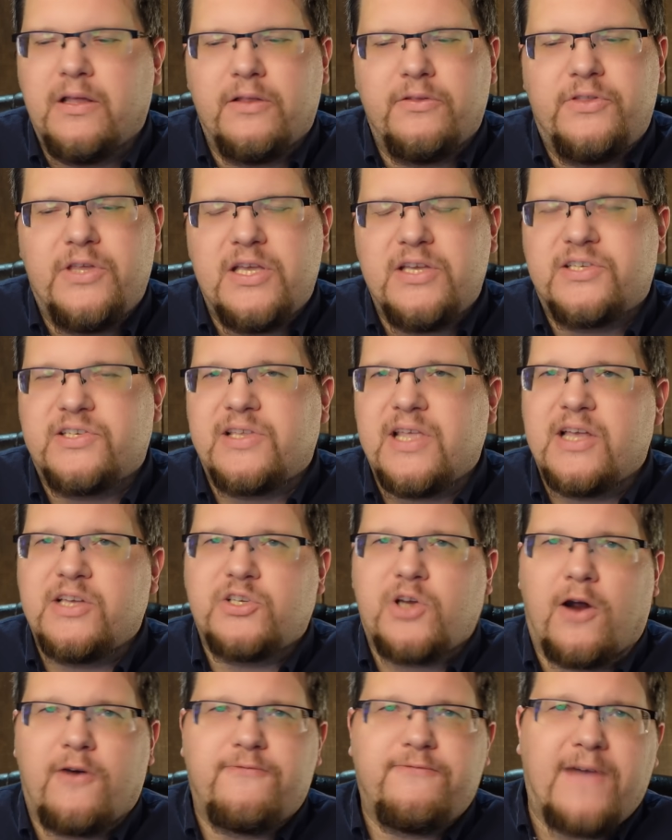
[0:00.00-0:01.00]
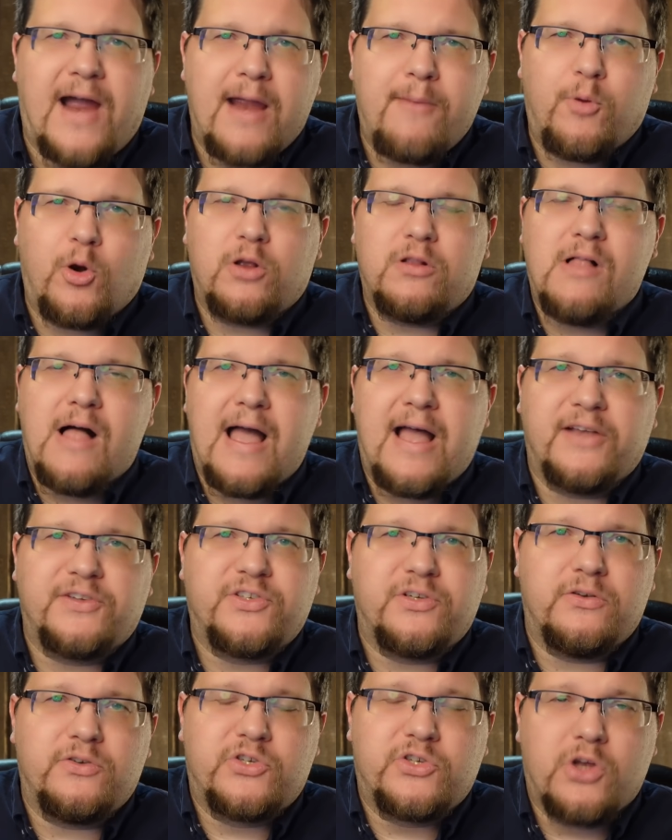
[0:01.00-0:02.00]
These things are
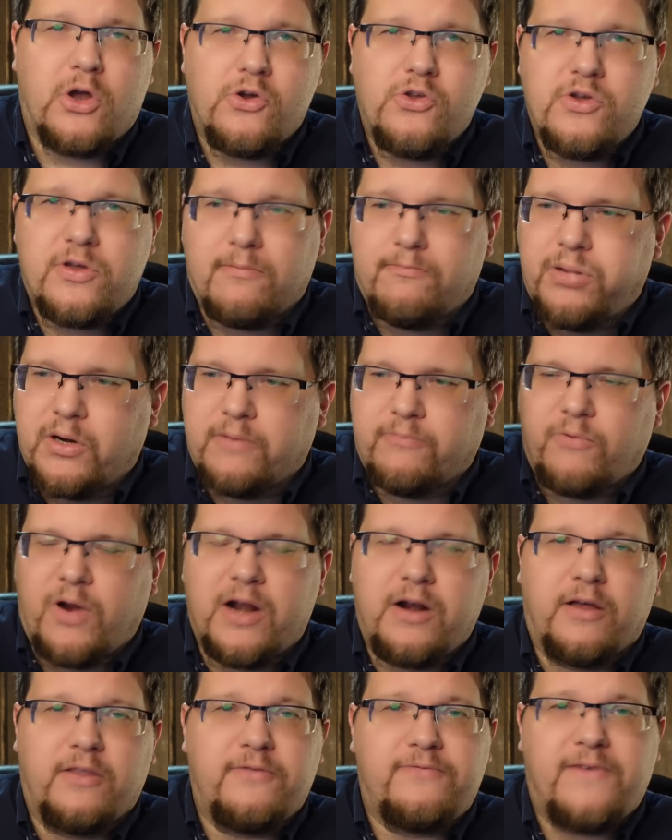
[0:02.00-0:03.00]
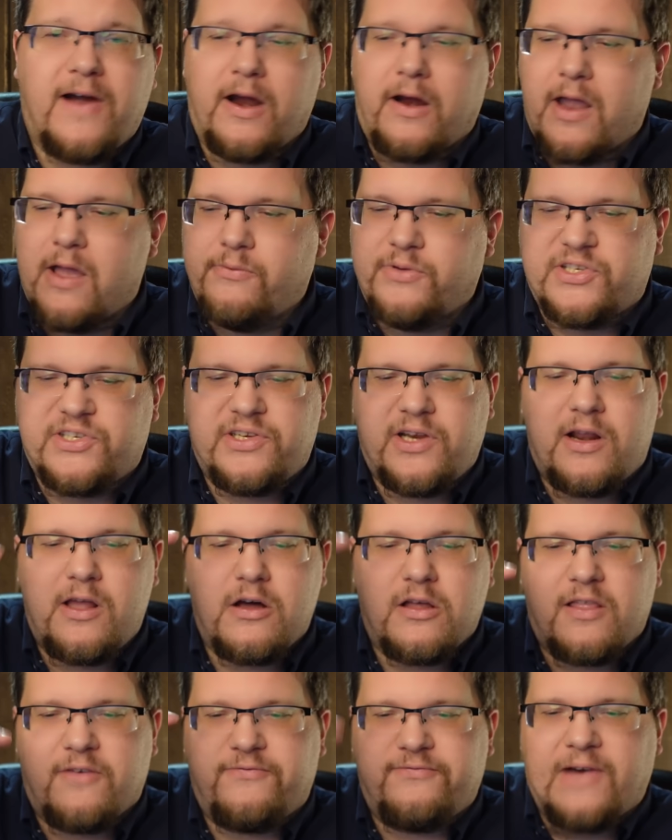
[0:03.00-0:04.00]
fiberglass, so you can put them right on the fire. It was sitting
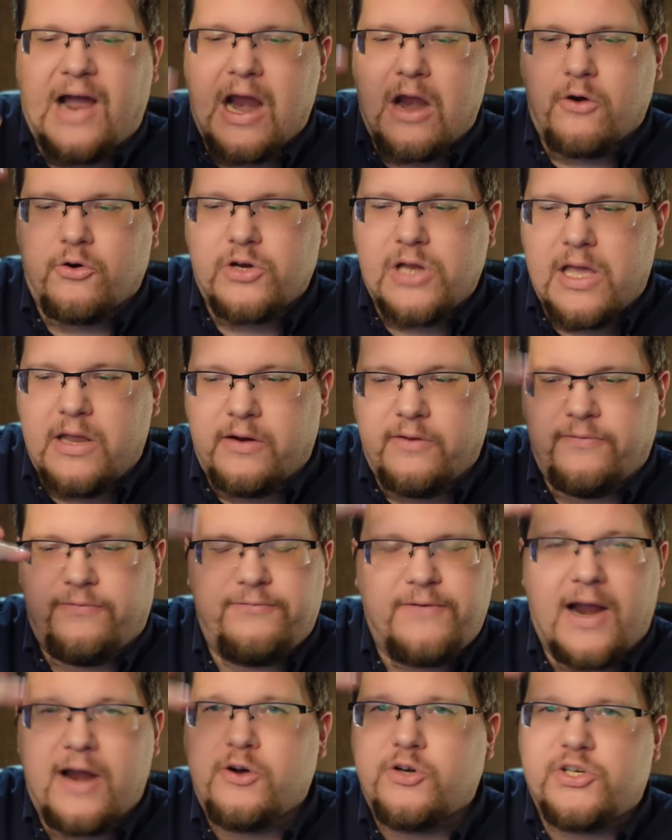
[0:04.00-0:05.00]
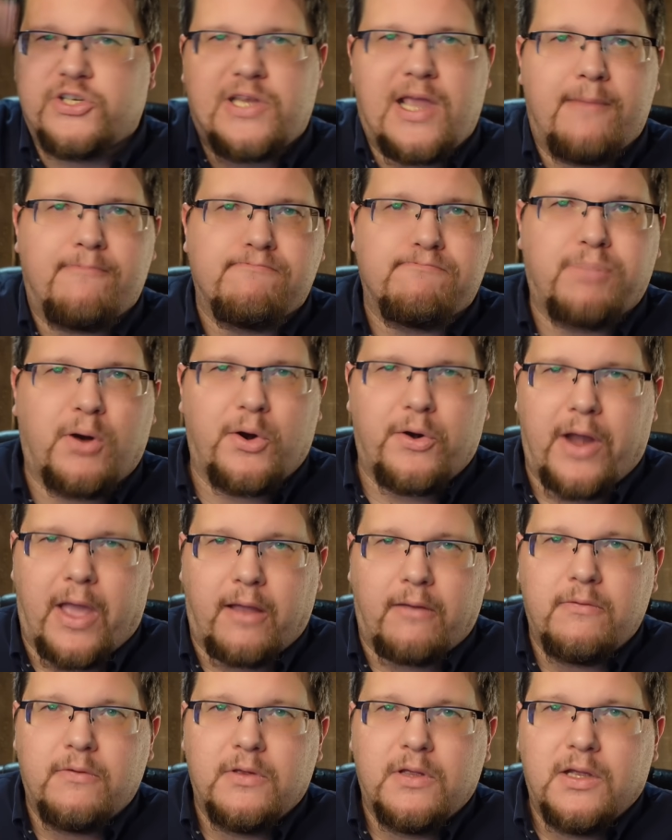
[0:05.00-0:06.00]
on the fire, and the fire just kept burning.